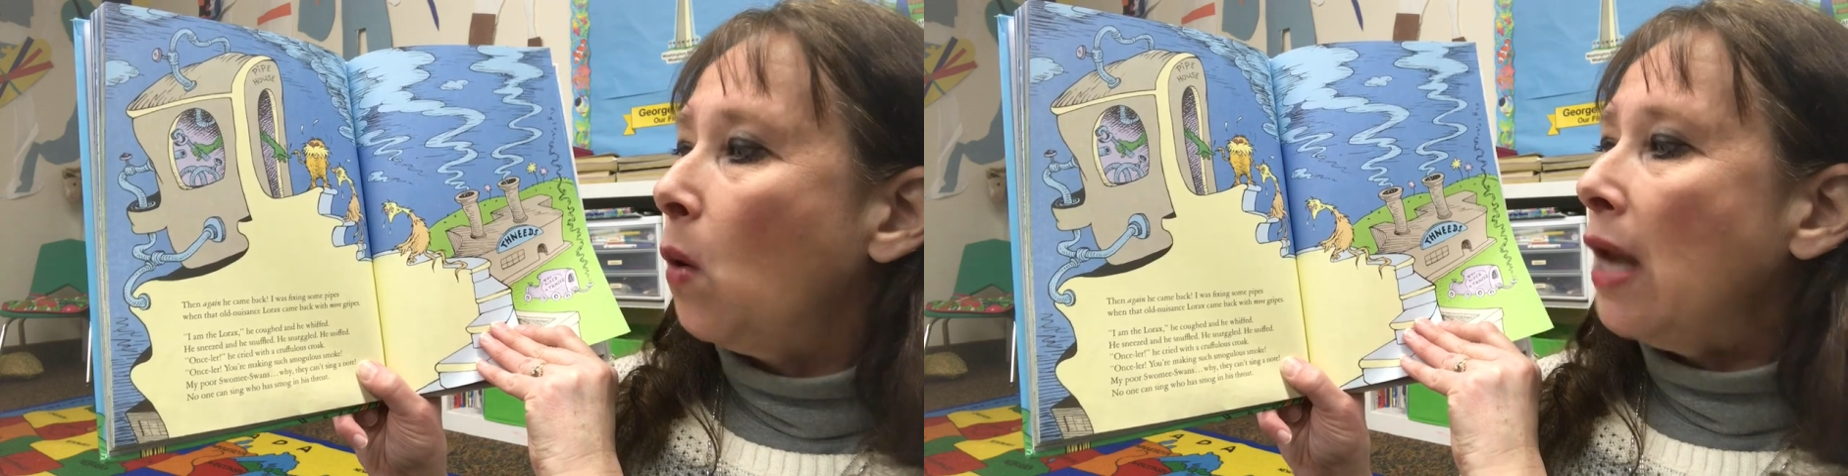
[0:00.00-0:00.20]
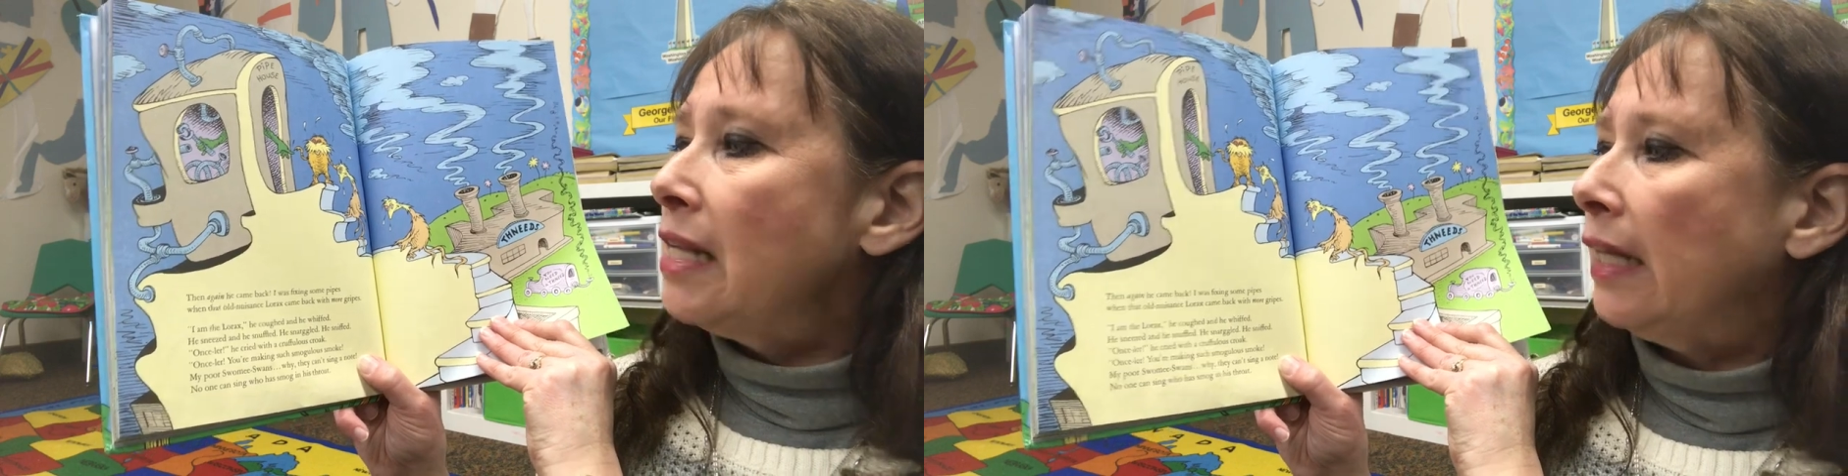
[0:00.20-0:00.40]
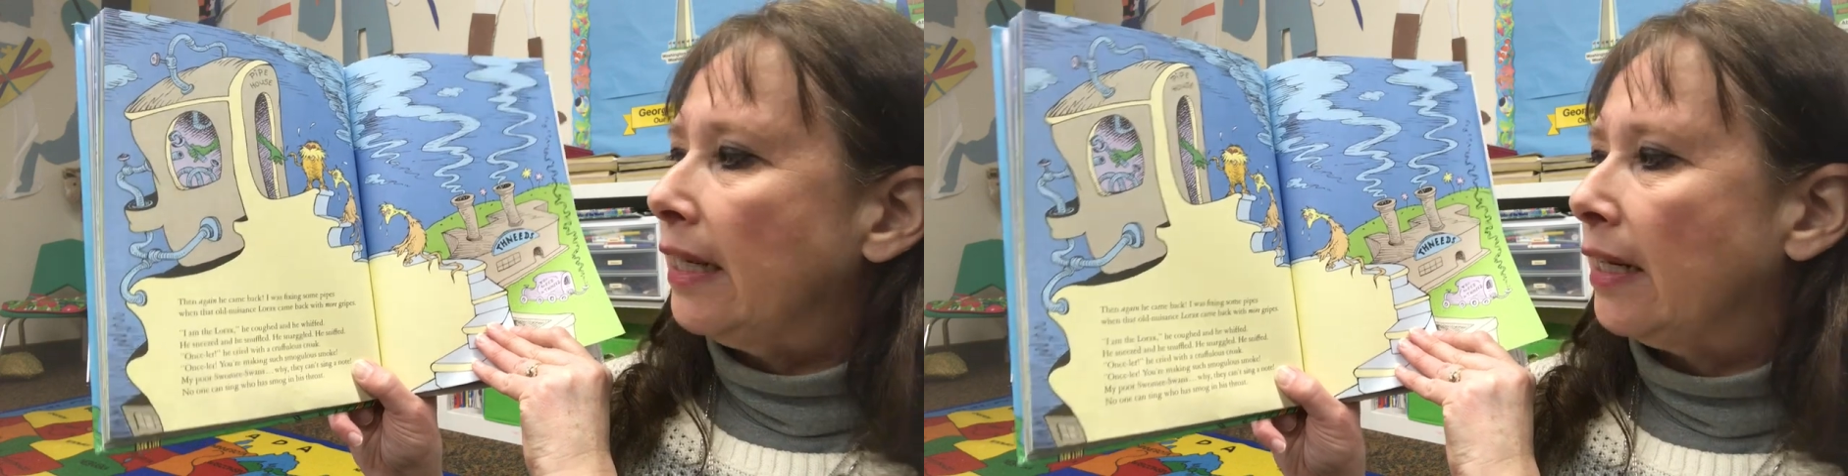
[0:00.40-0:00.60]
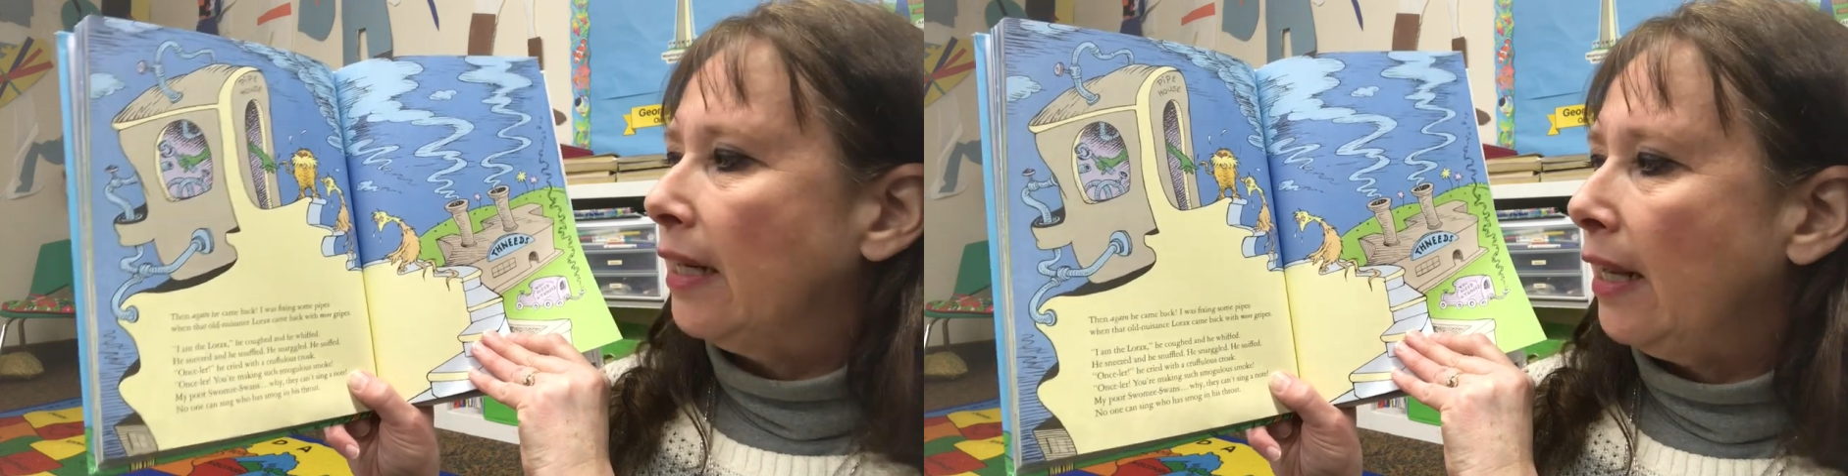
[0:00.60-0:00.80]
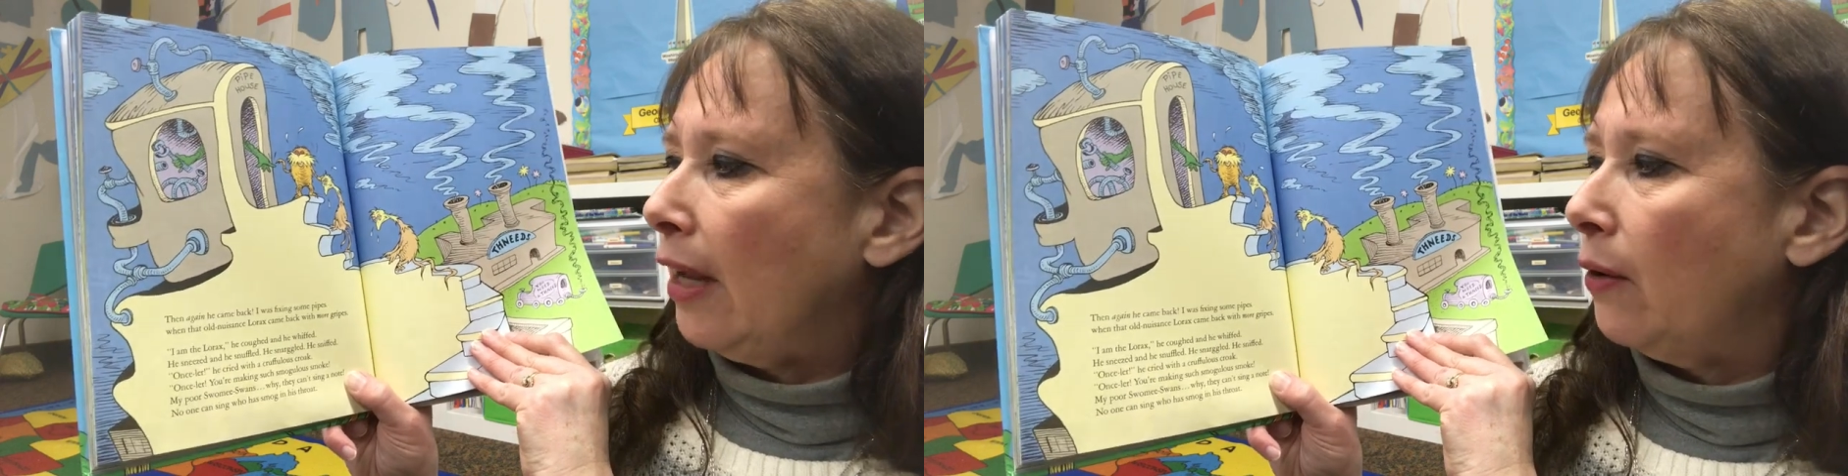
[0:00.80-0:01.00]
Once-ler,
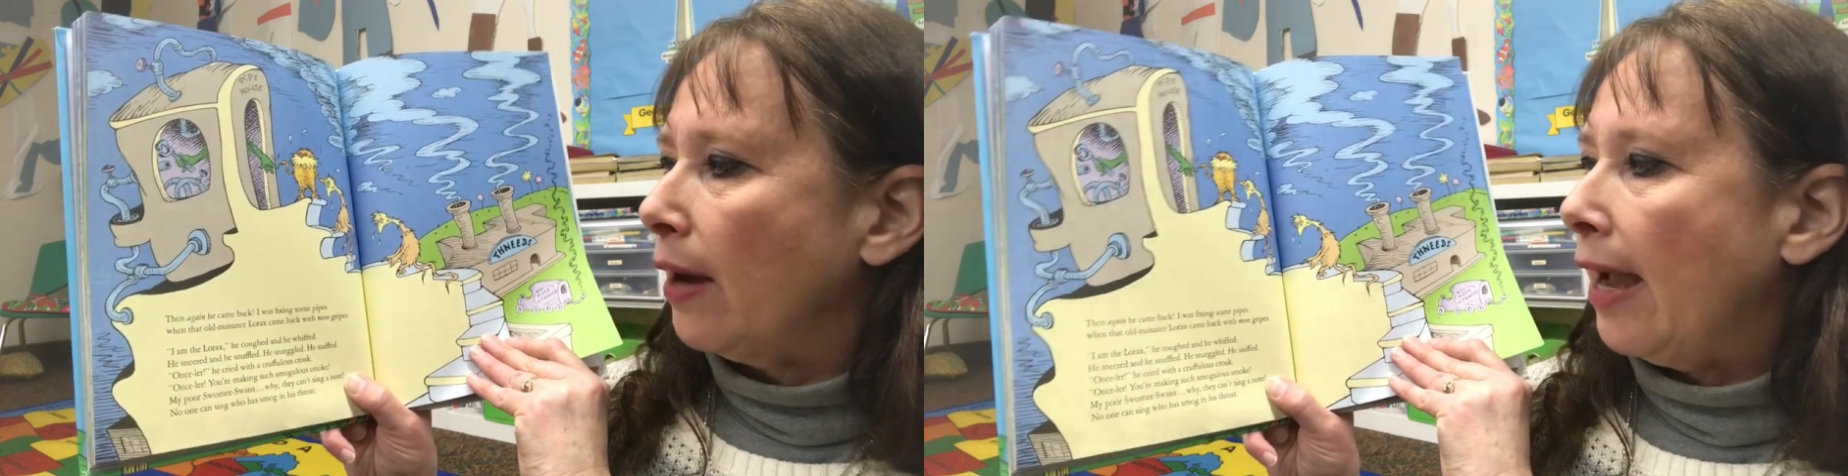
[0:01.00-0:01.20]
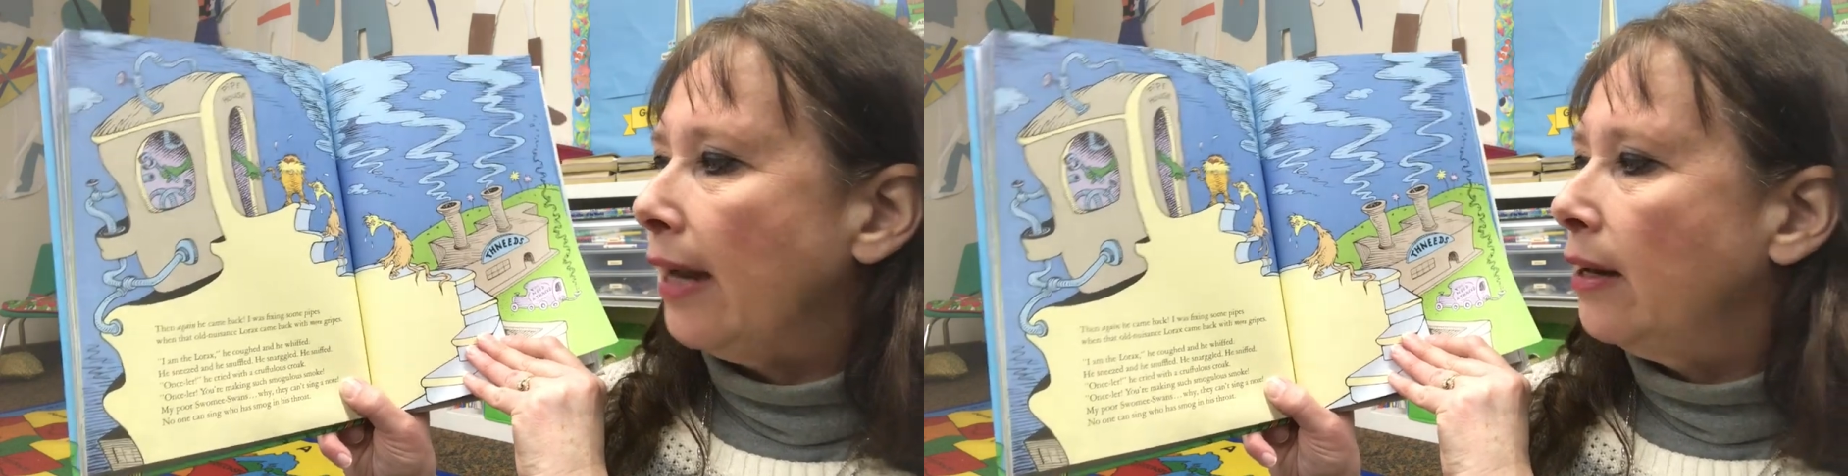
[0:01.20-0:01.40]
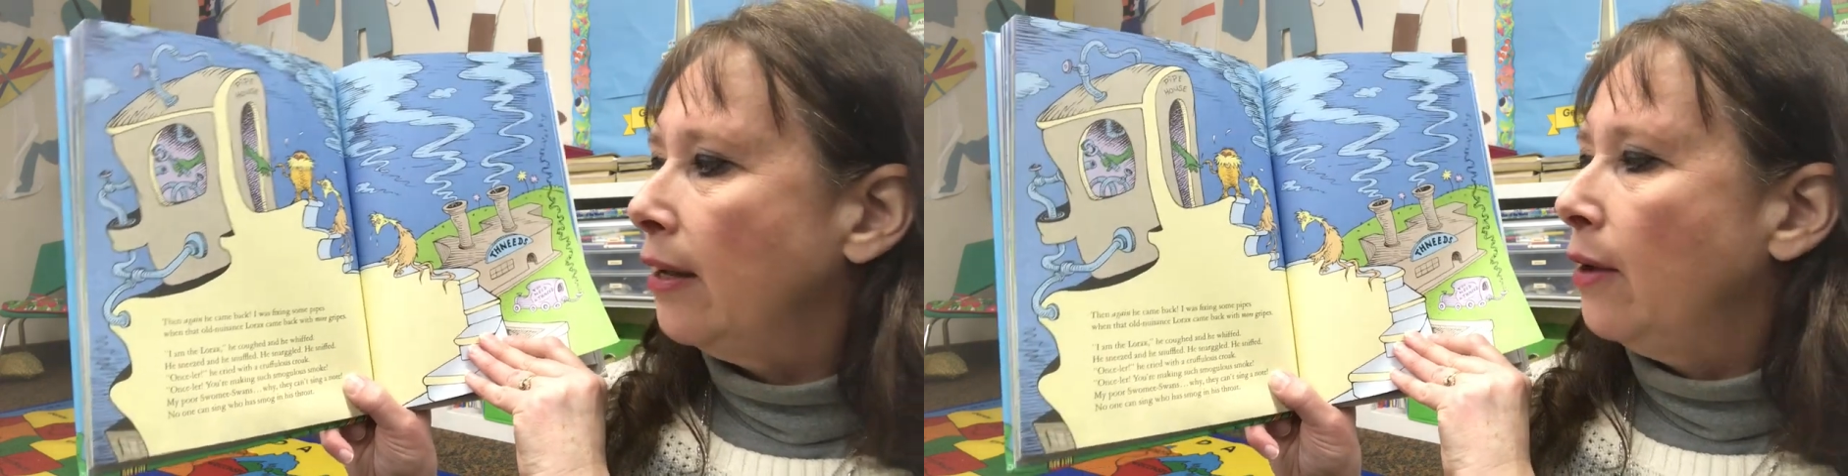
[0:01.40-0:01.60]
he cried